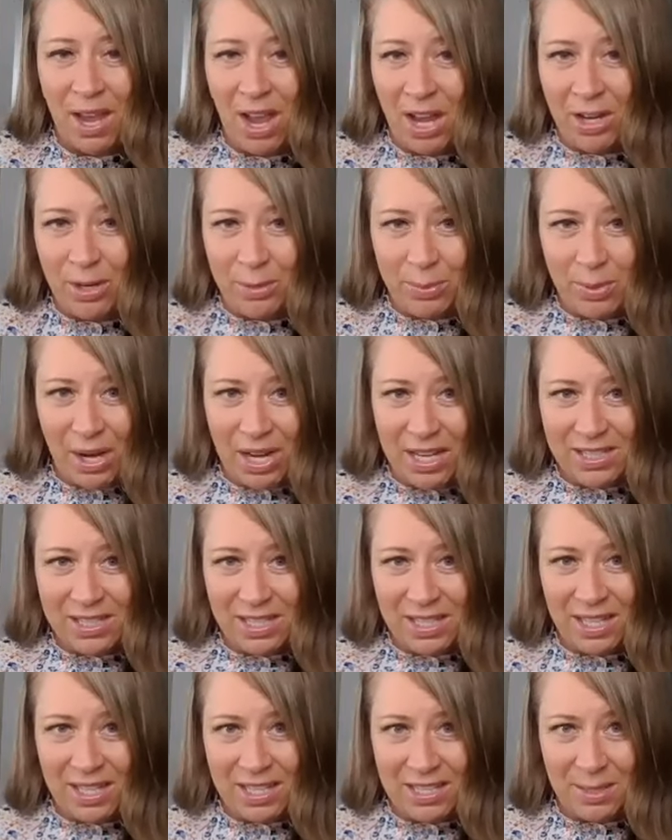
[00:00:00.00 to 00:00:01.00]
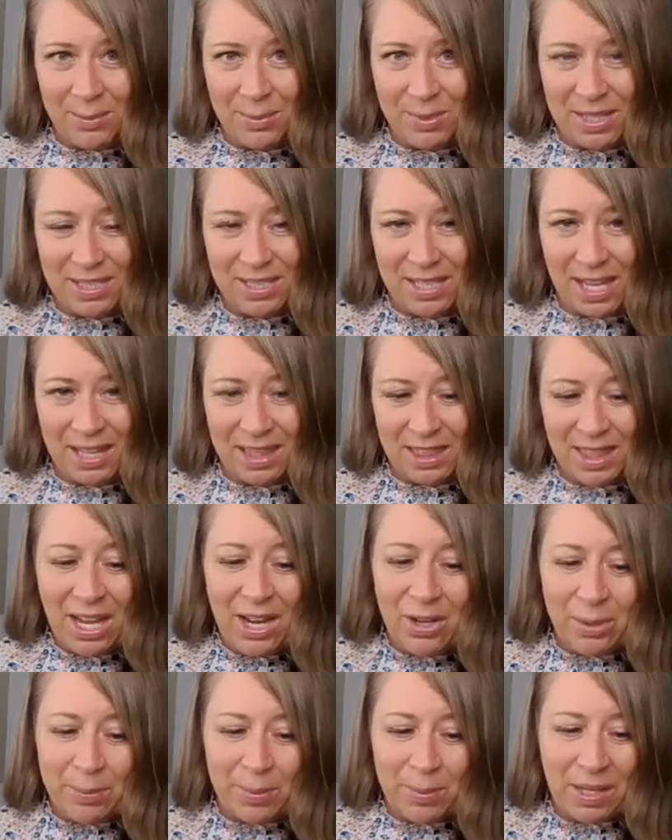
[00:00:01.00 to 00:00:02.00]
higher price and get some of the light
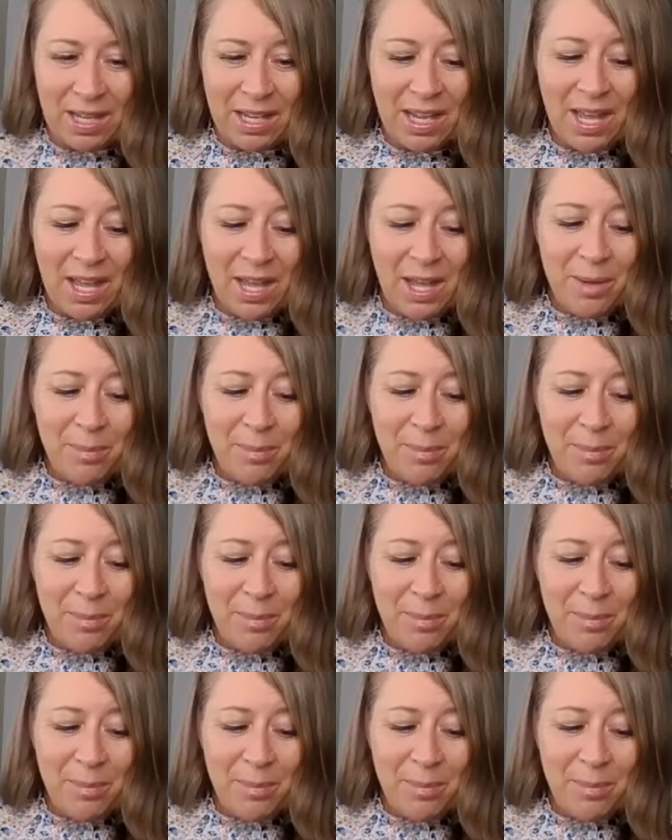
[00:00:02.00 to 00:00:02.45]
therapy.